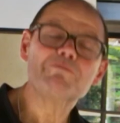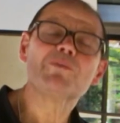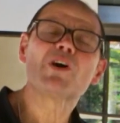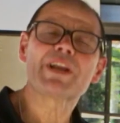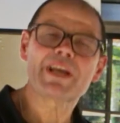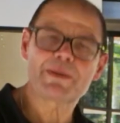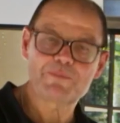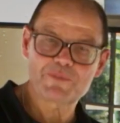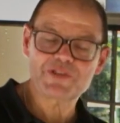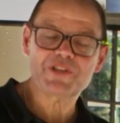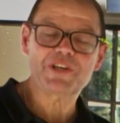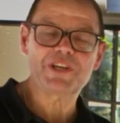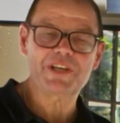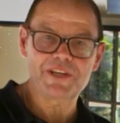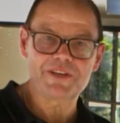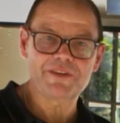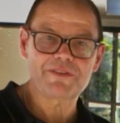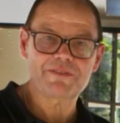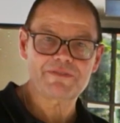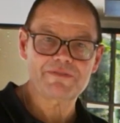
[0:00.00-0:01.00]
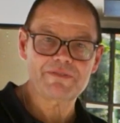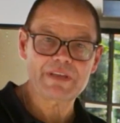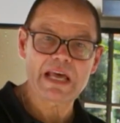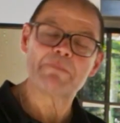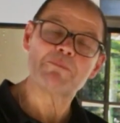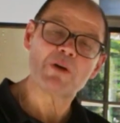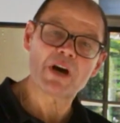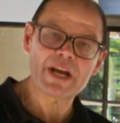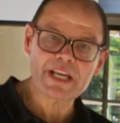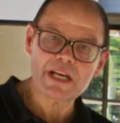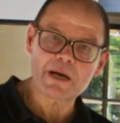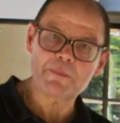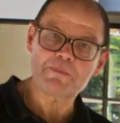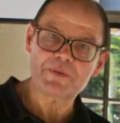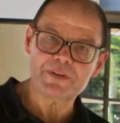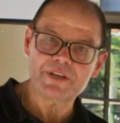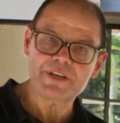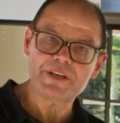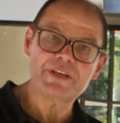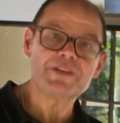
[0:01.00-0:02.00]
my name's Keith and my
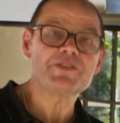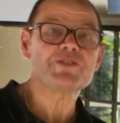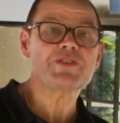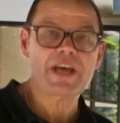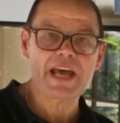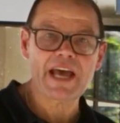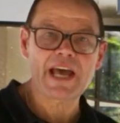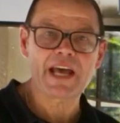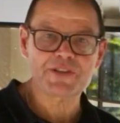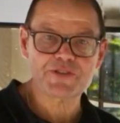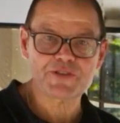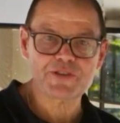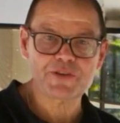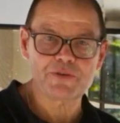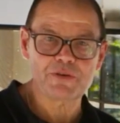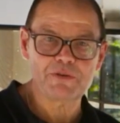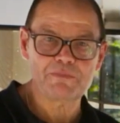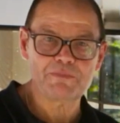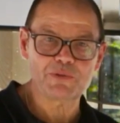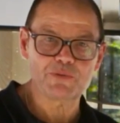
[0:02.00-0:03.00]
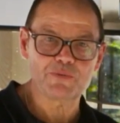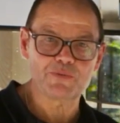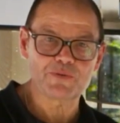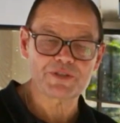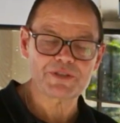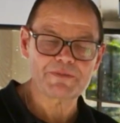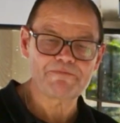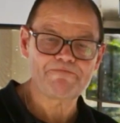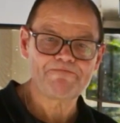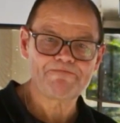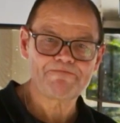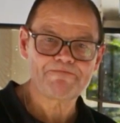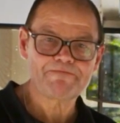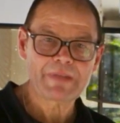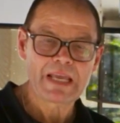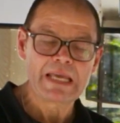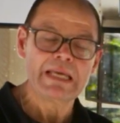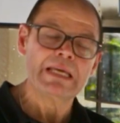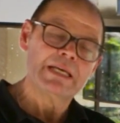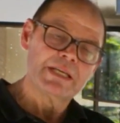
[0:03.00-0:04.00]
company is Azure Pools.
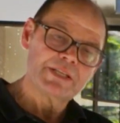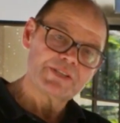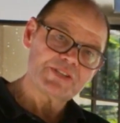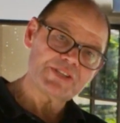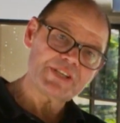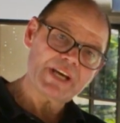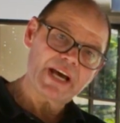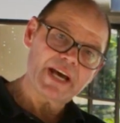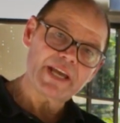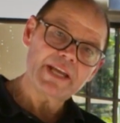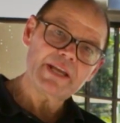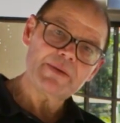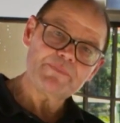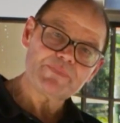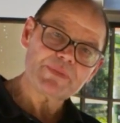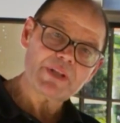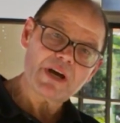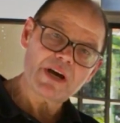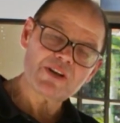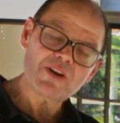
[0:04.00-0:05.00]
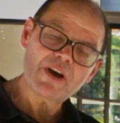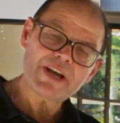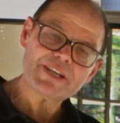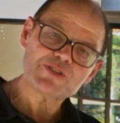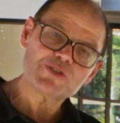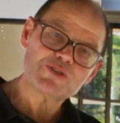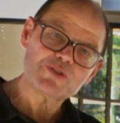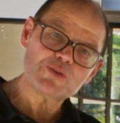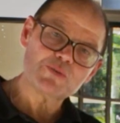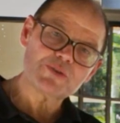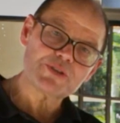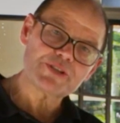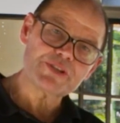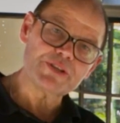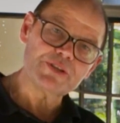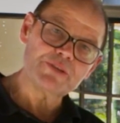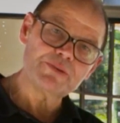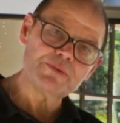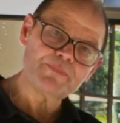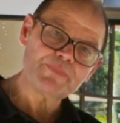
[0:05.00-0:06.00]
Today, I'd like to talk
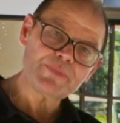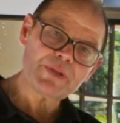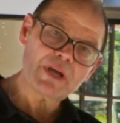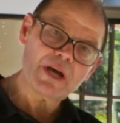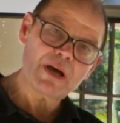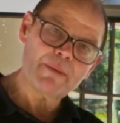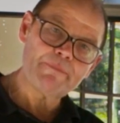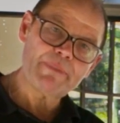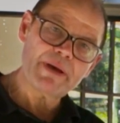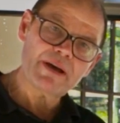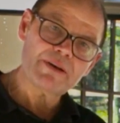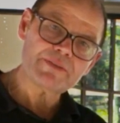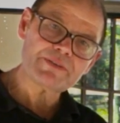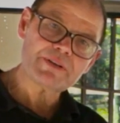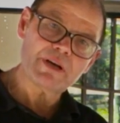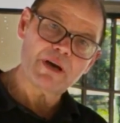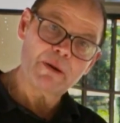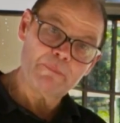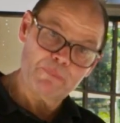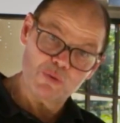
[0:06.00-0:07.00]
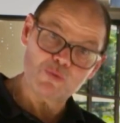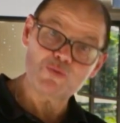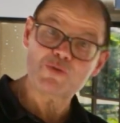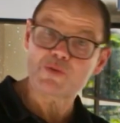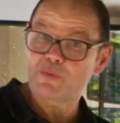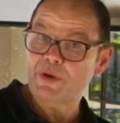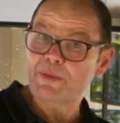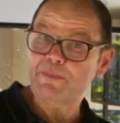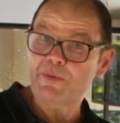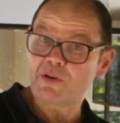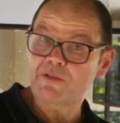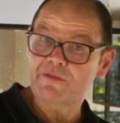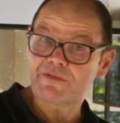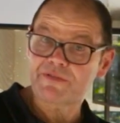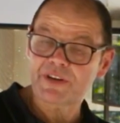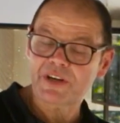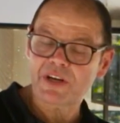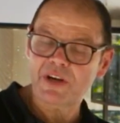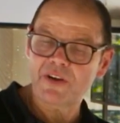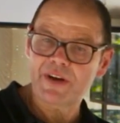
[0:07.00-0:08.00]
to you about a pool that we built
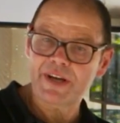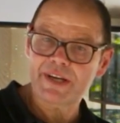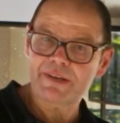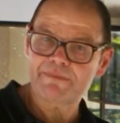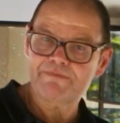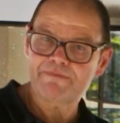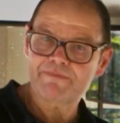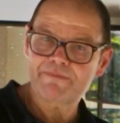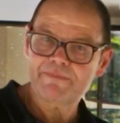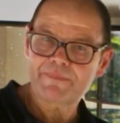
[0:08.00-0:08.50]
for a client